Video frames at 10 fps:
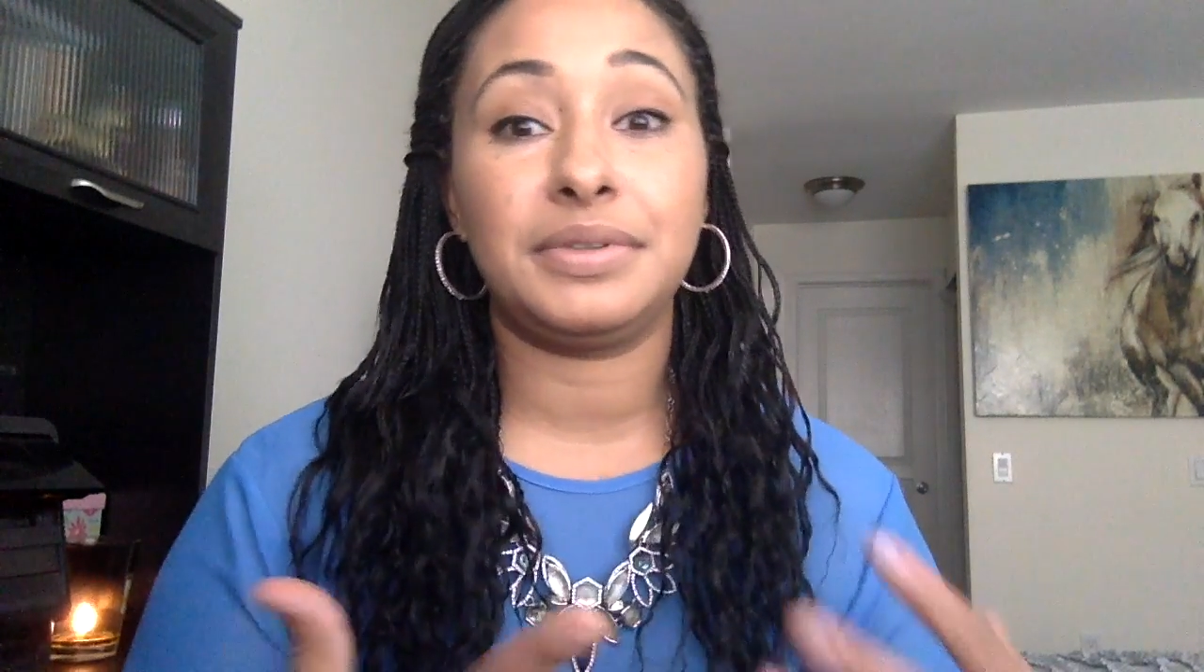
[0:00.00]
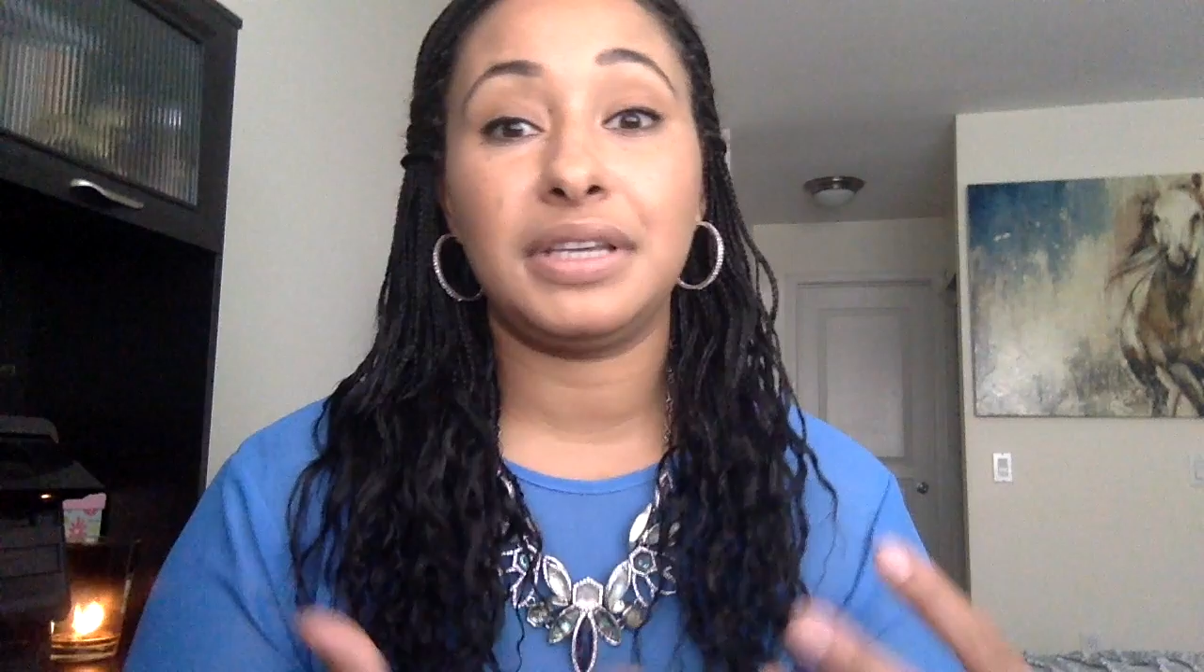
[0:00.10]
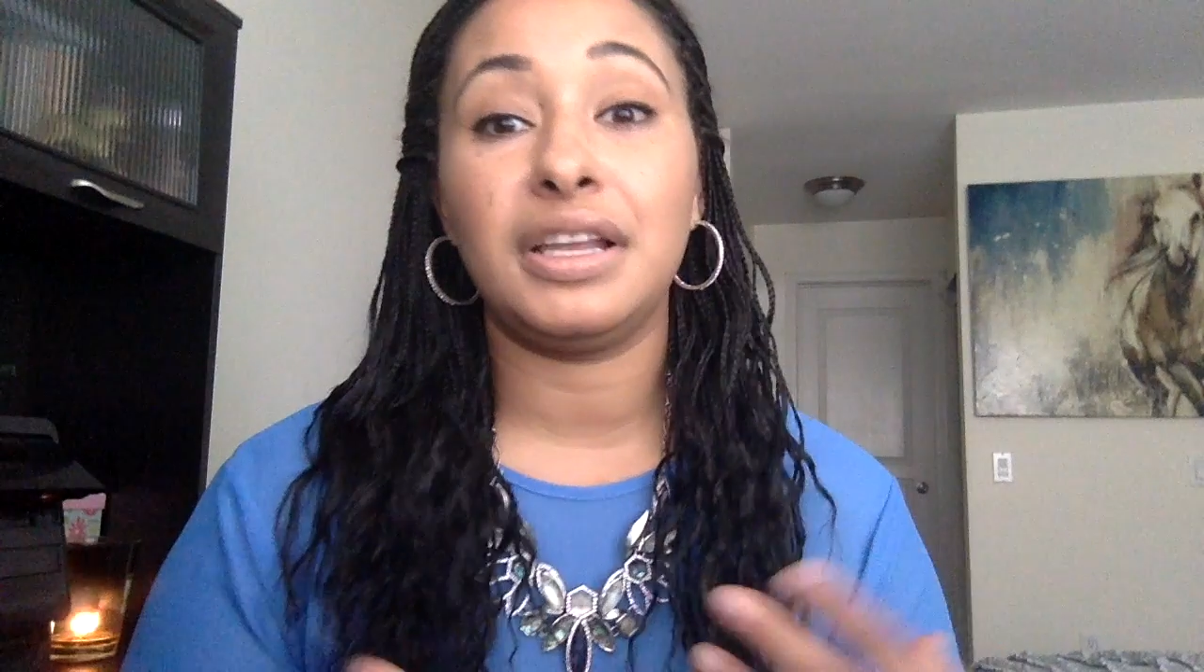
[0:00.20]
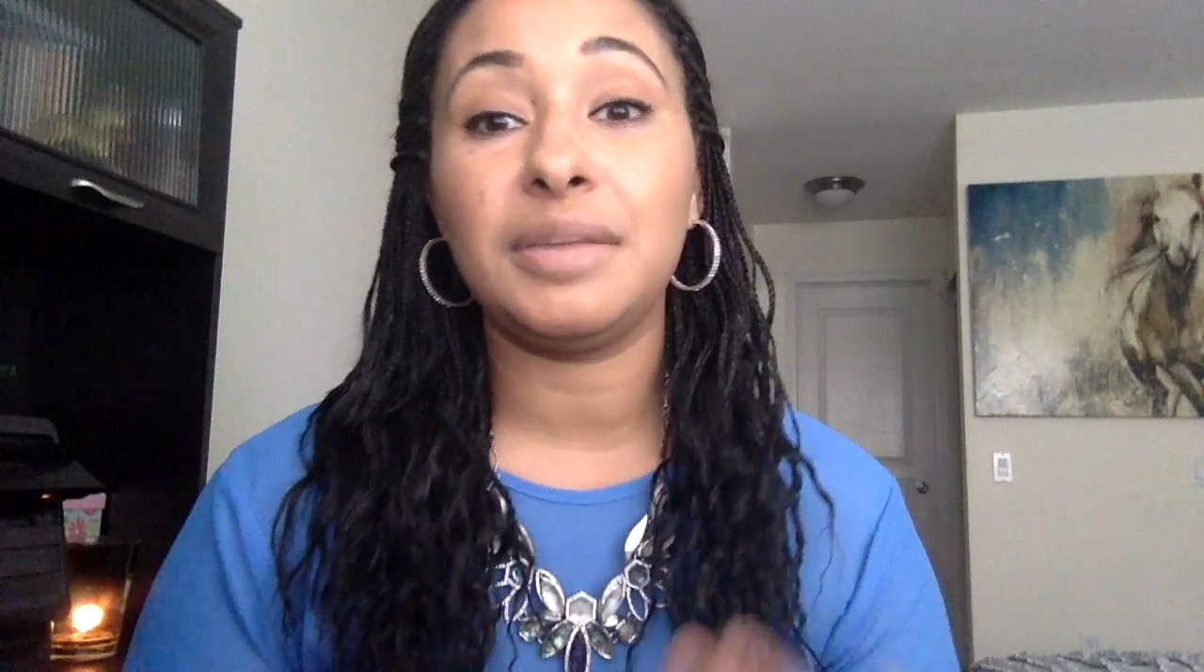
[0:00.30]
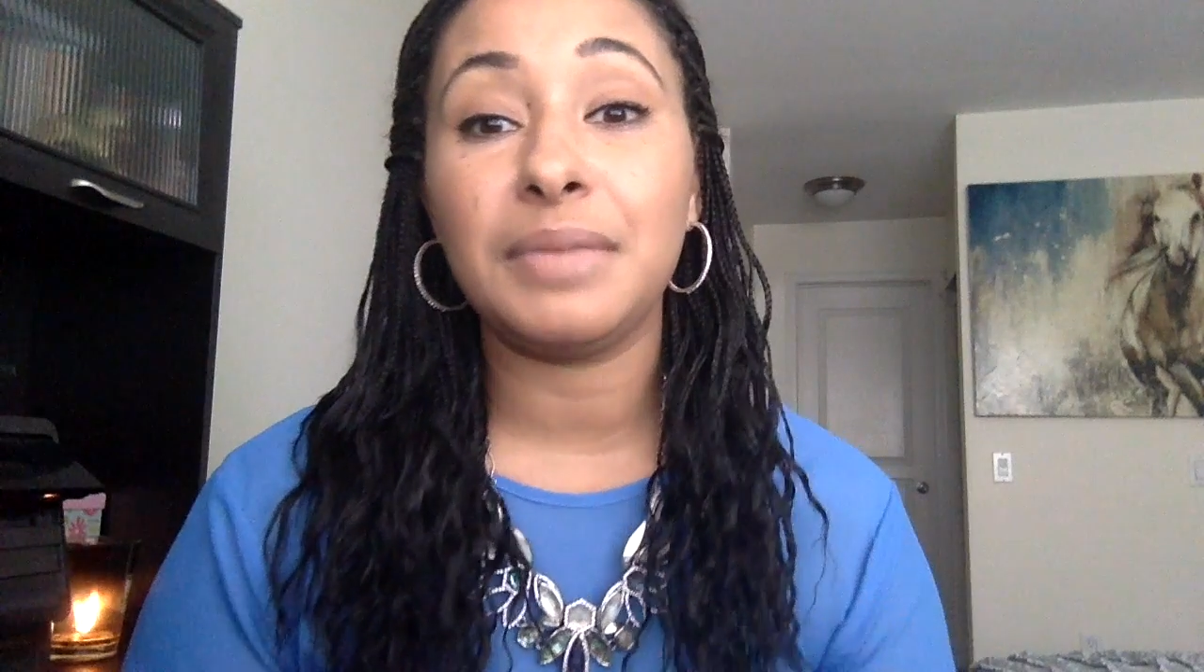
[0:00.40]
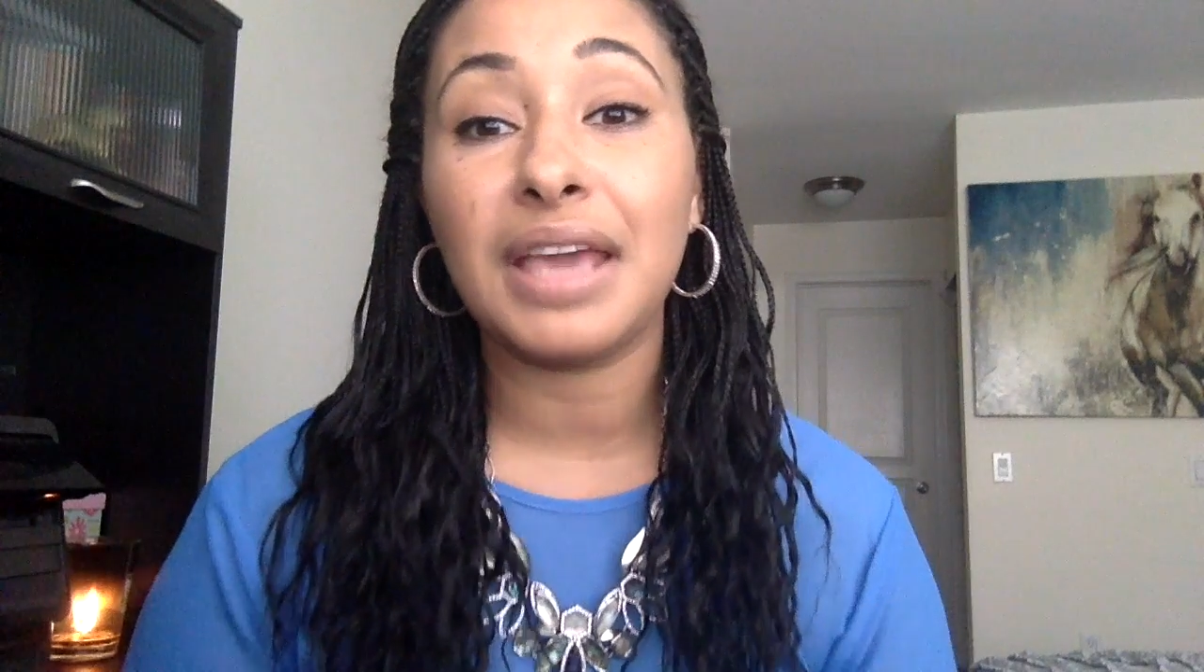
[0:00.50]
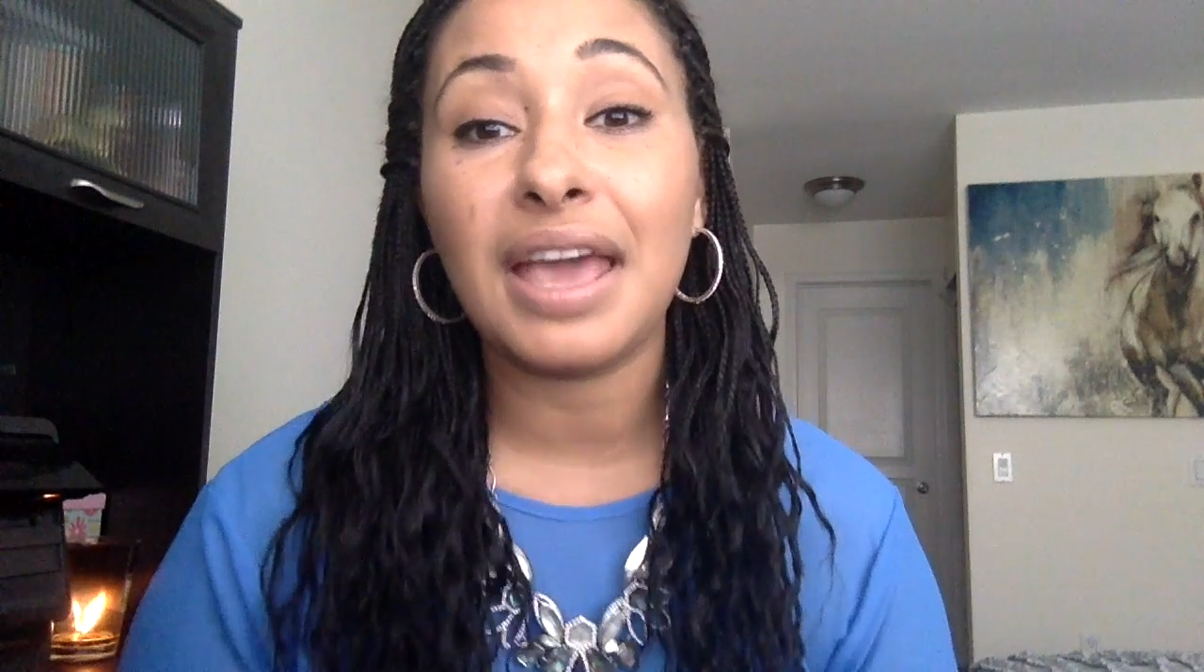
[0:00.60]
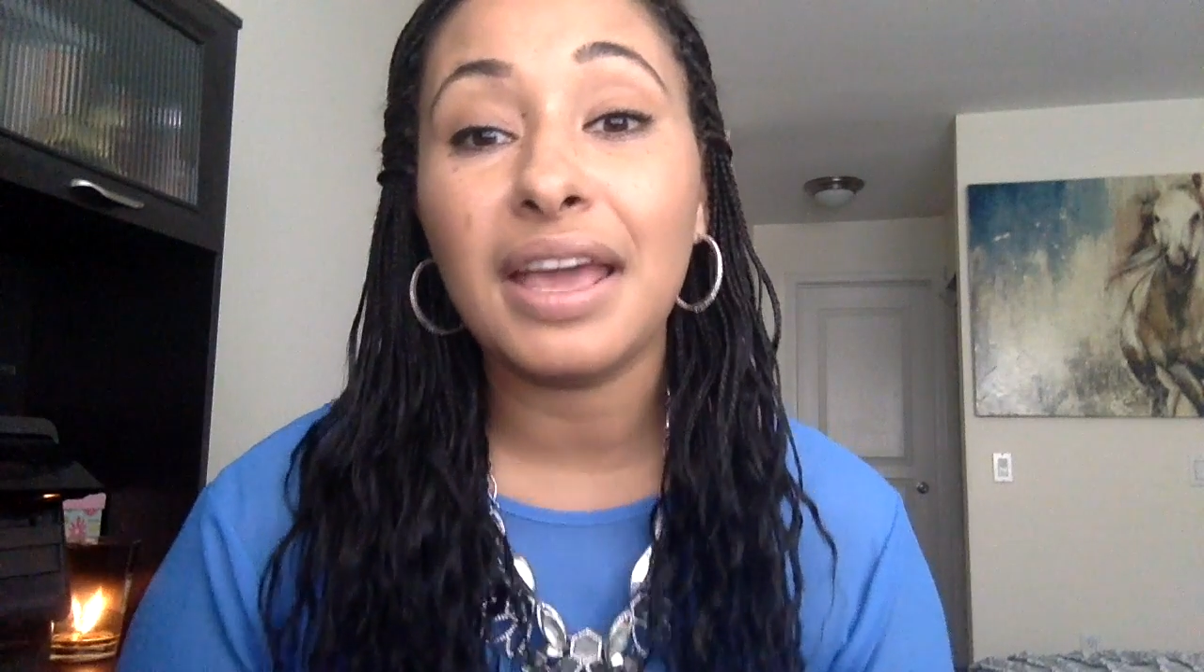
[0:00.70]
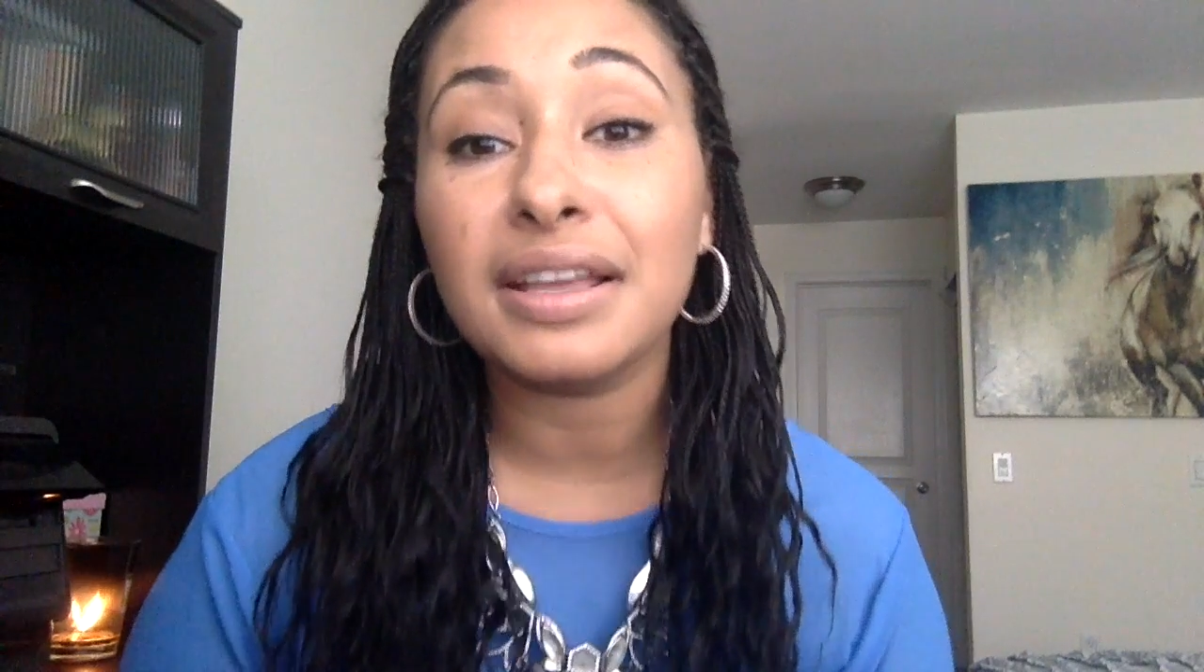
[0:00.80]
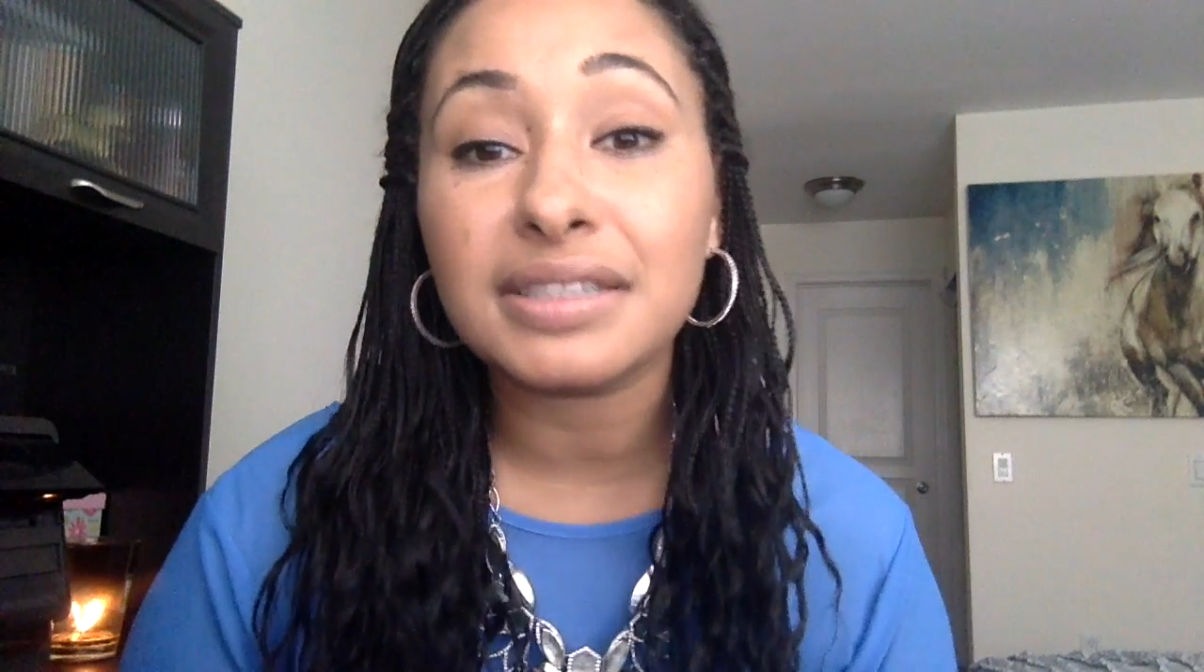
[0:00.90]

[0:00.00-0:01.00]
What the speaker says: telling me, hey,